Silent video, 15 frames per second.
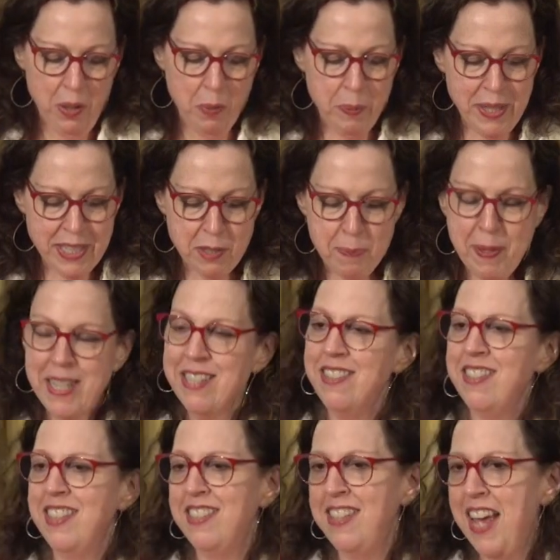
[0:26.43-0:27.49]
We speak
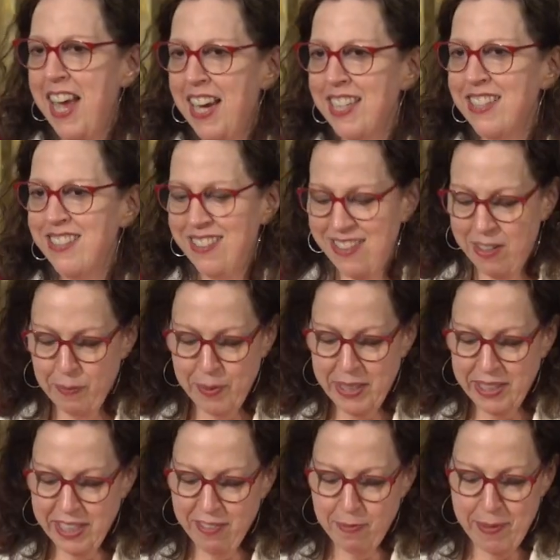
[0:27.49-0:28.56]
to the texts that we
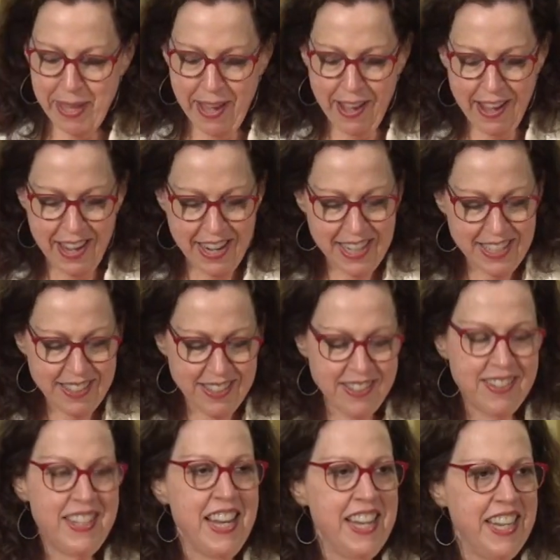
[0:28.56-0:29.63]
leave behind,
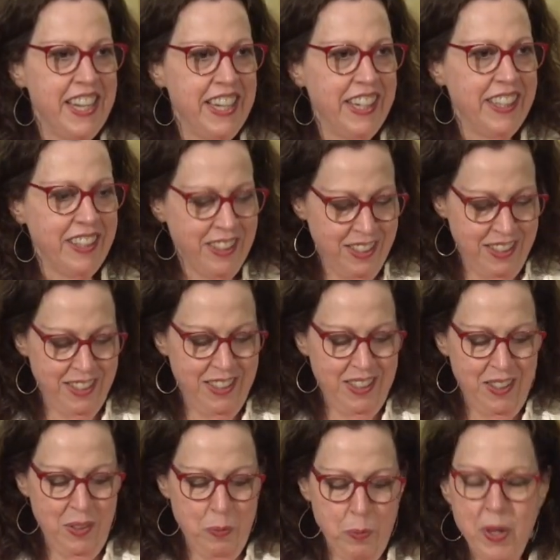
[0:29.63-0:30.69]
saying,
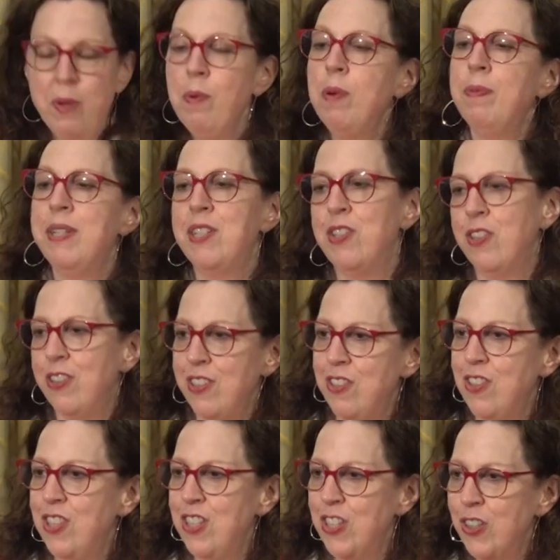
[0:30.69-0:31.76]
We will return
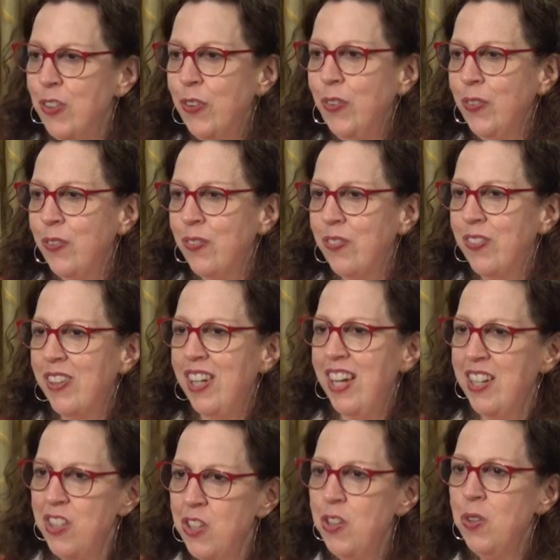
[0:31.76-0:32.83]
to you,
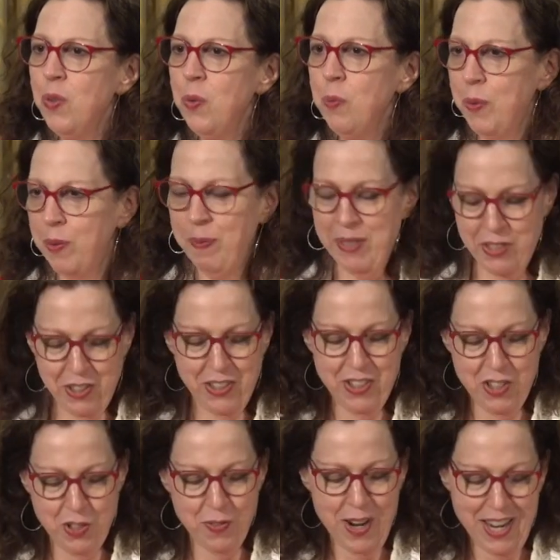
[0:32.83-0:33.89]
and you will
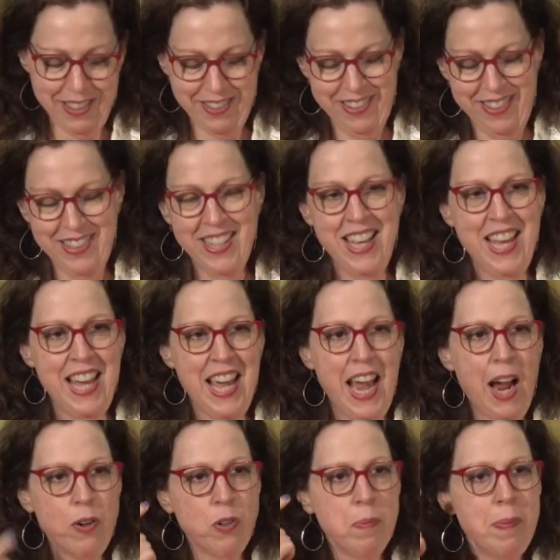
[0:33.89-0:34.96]
return to us.
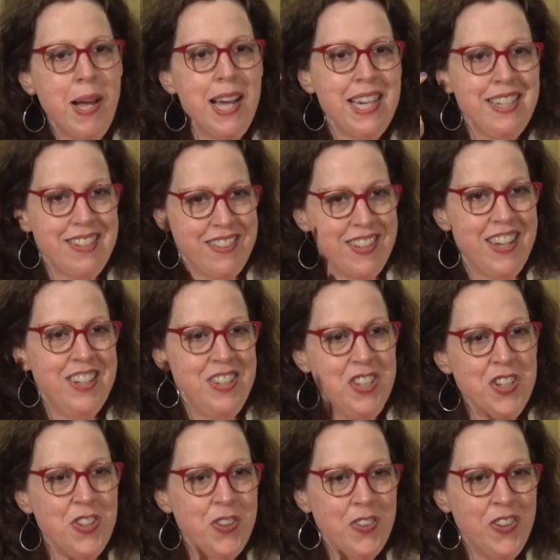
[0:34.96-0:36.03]
Our mind is on
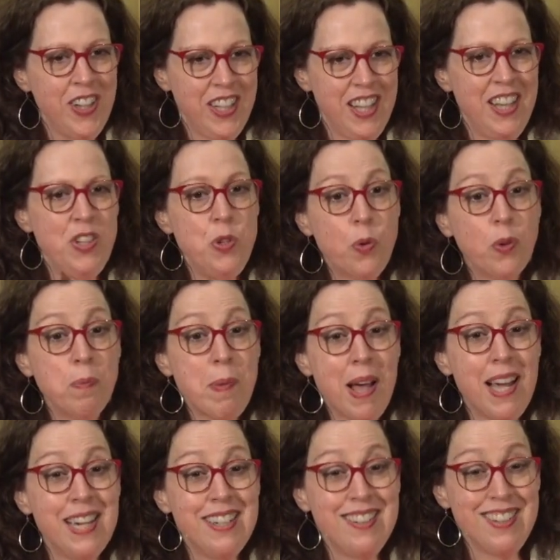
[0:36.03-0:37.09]
you, and your
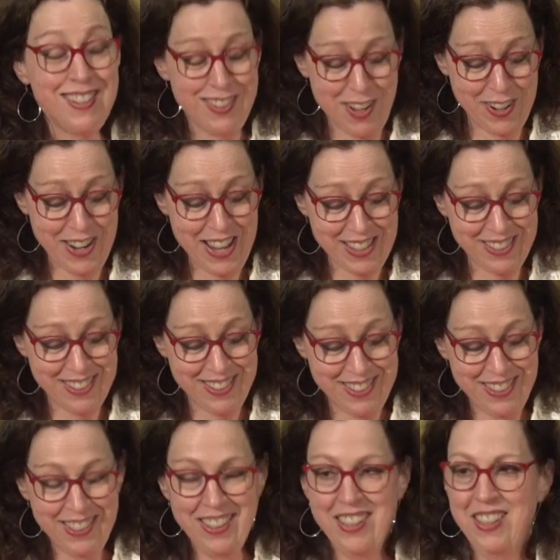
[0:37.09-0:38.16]
mind is on
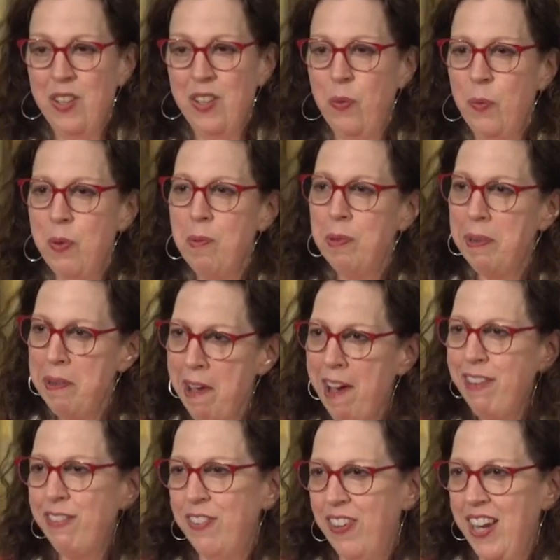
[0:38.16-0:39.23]
us. We will
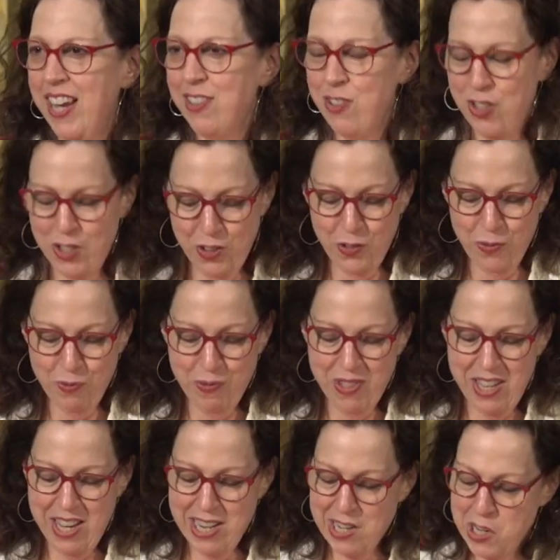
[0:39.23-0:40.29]
not forget you,
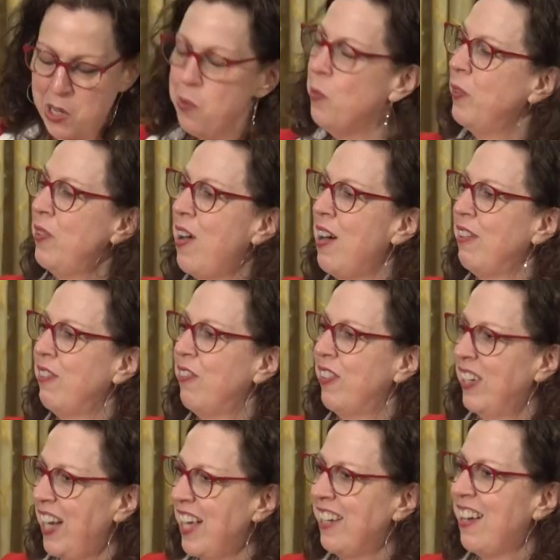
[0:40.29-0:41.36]
and you will not
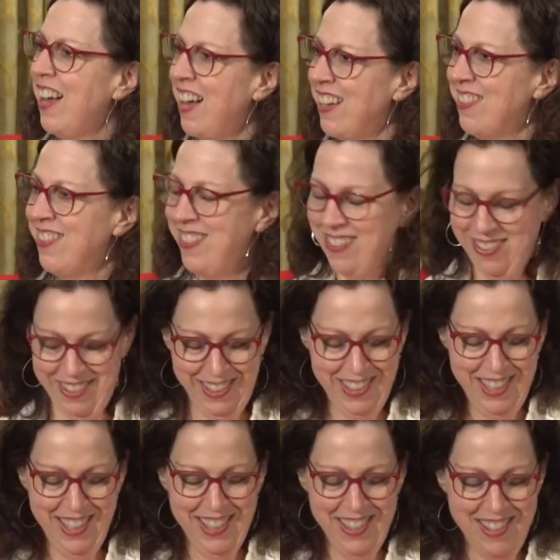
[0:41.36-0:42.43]
forget us.
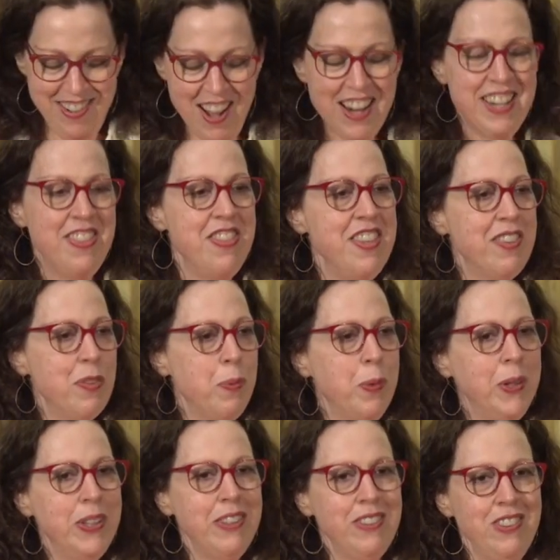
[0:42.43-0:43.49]
Not in this
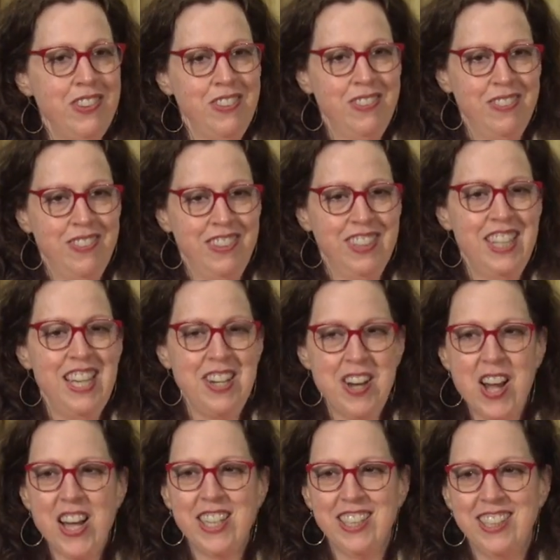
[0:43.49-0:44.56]
world, and
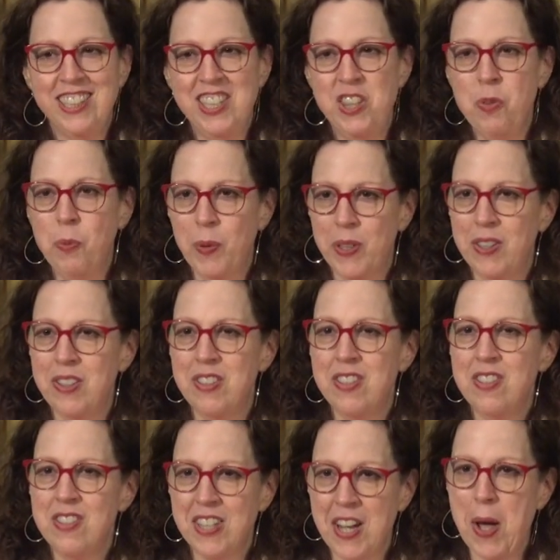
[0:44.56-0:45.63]
not in the world
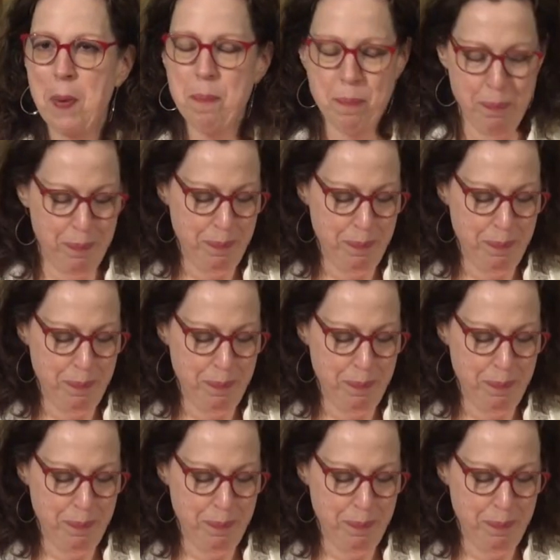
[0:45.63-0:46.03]
to come.